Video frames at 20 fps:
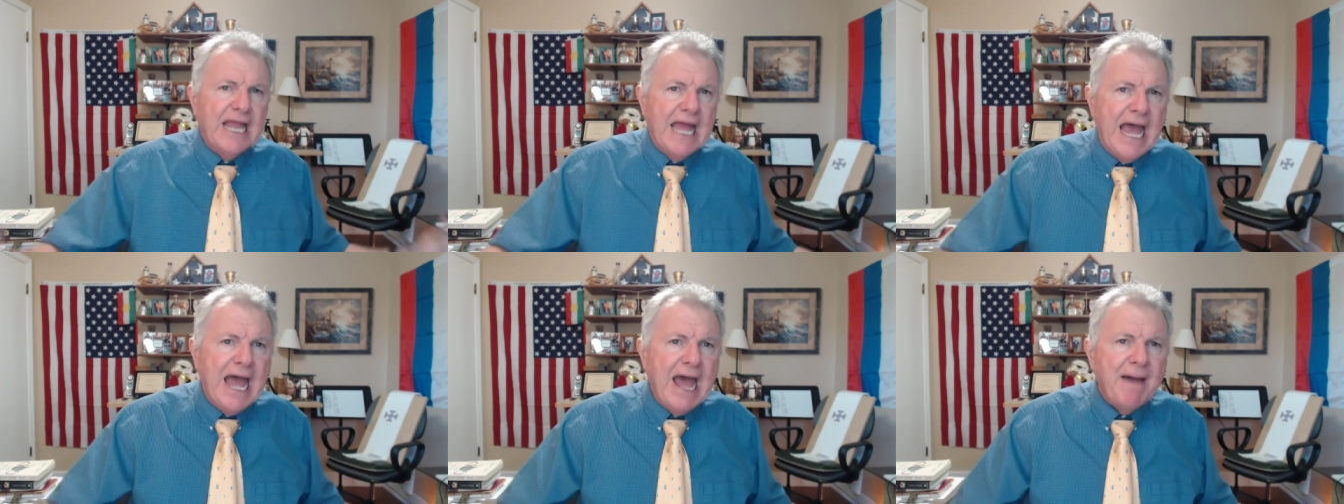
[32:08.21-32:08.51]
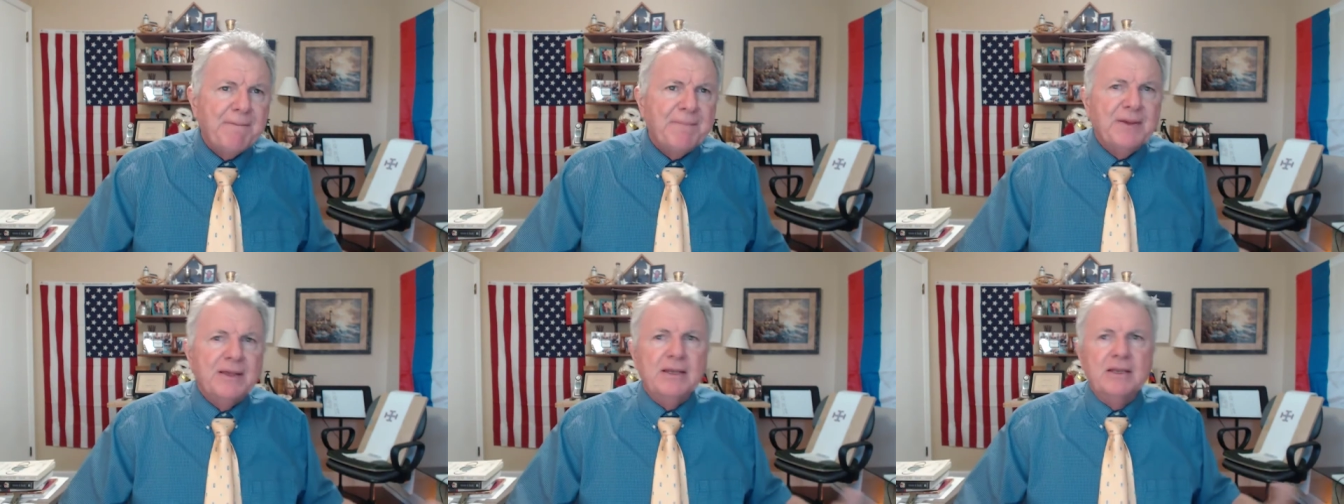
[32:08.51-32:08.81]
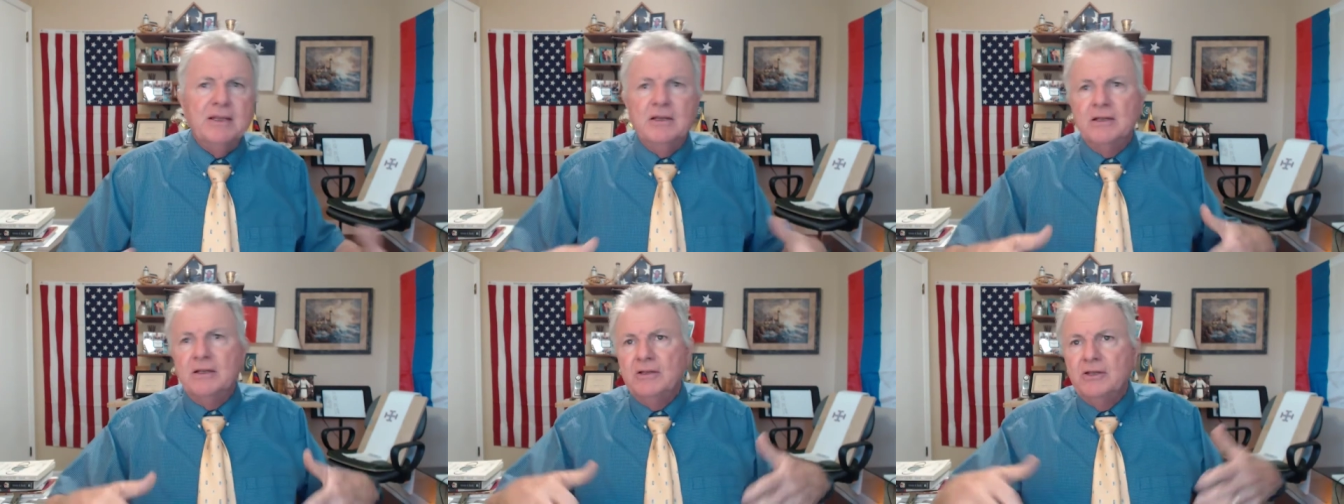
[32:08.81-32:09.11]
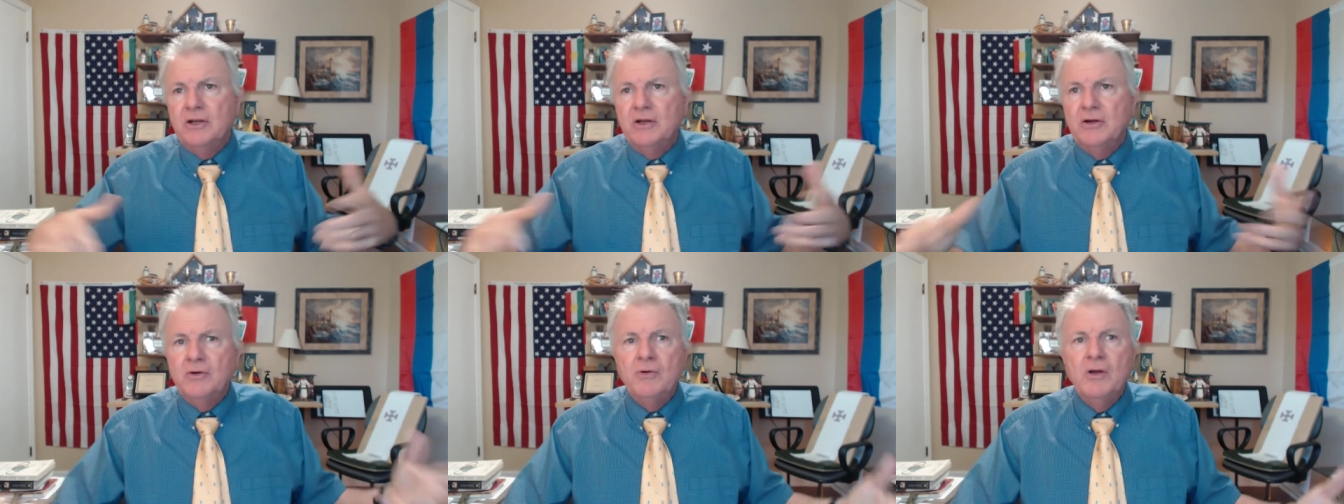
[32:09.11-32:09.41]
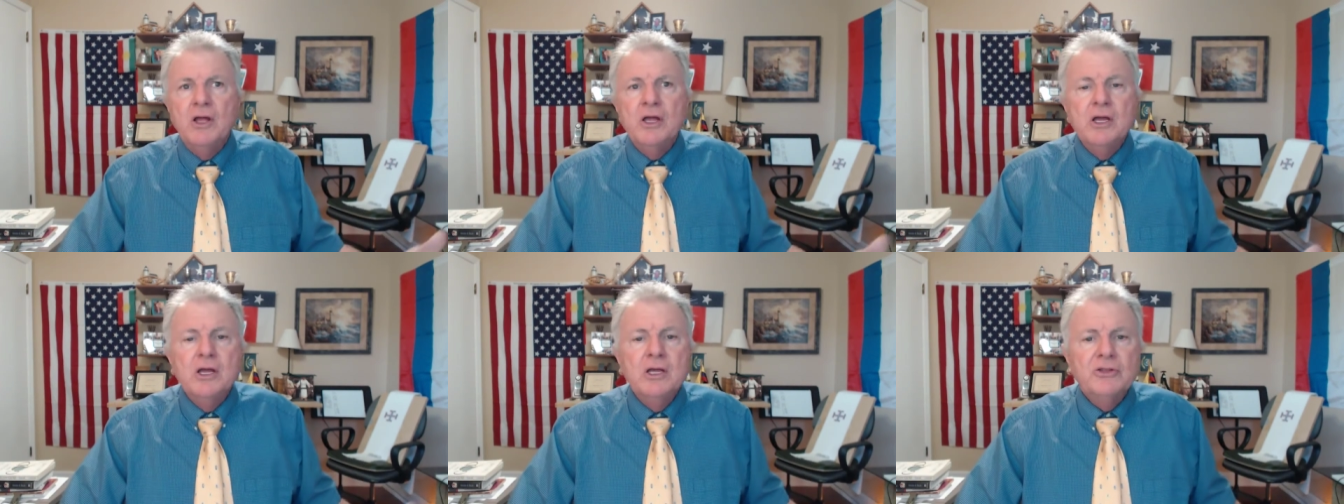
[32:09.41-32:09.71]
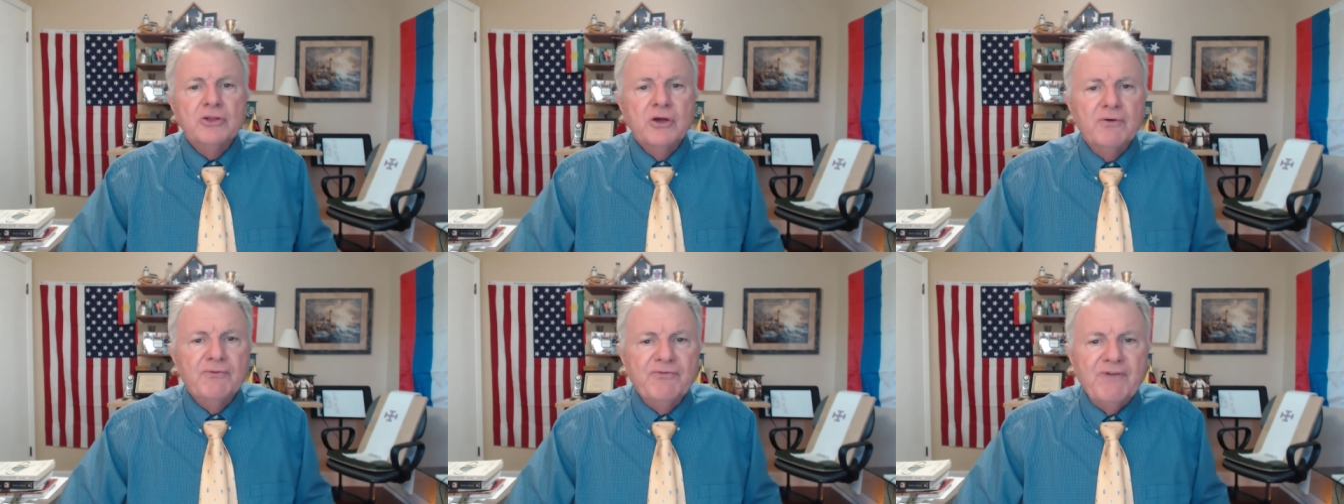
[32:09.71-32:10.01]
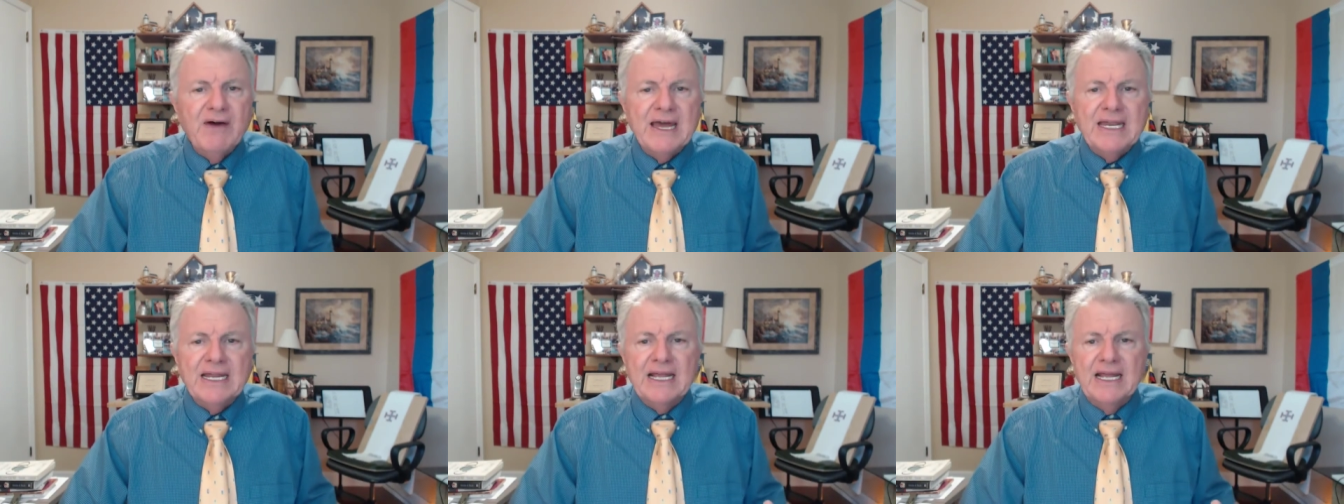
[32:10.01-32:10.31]
happen and, you know, don't
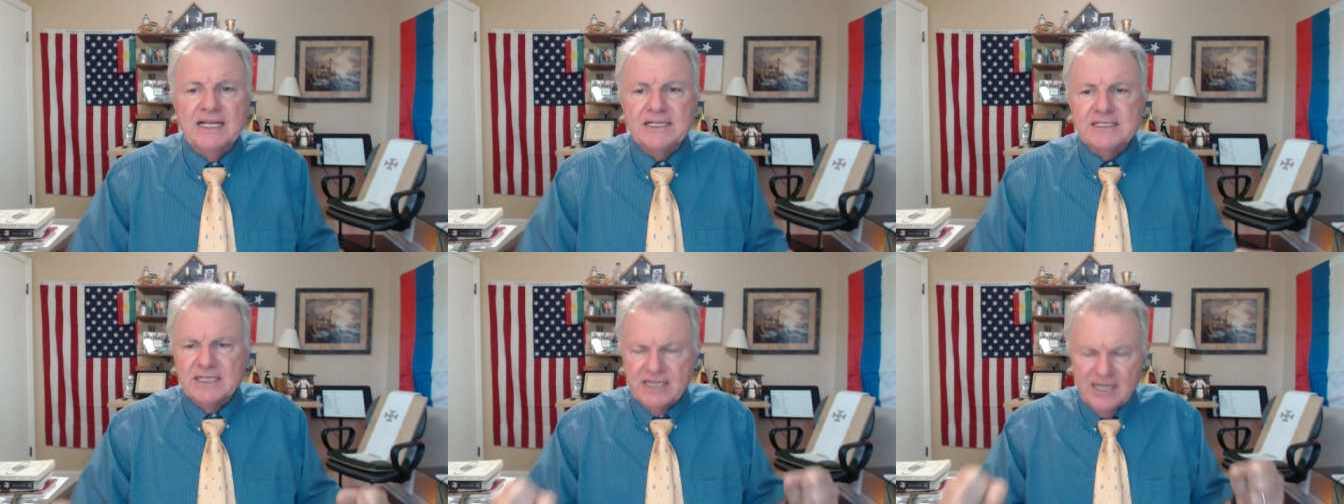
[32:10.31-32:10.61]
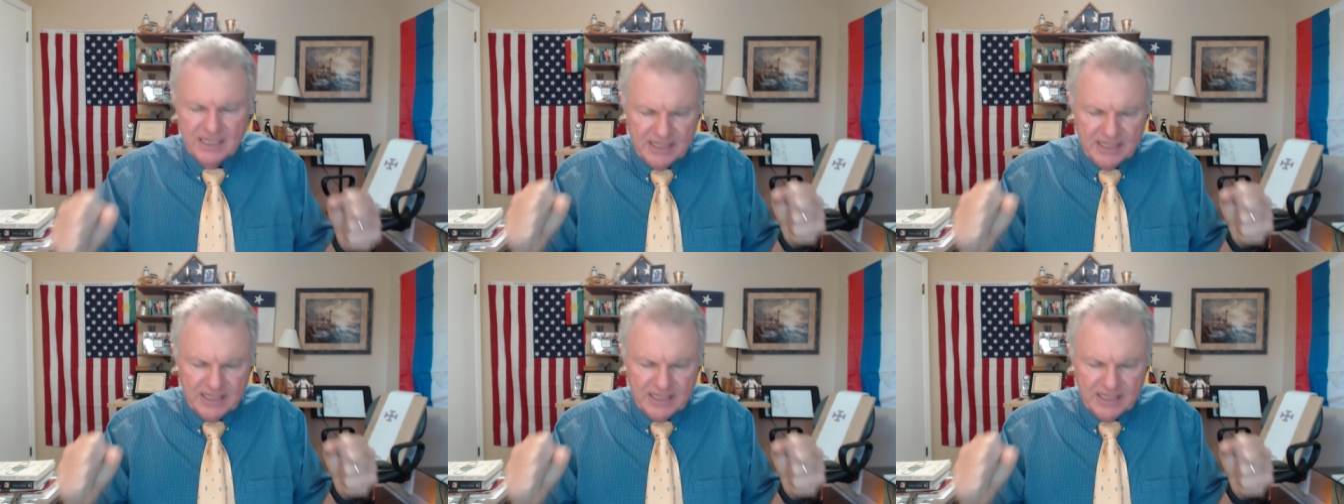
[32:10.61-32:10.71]
fight against it.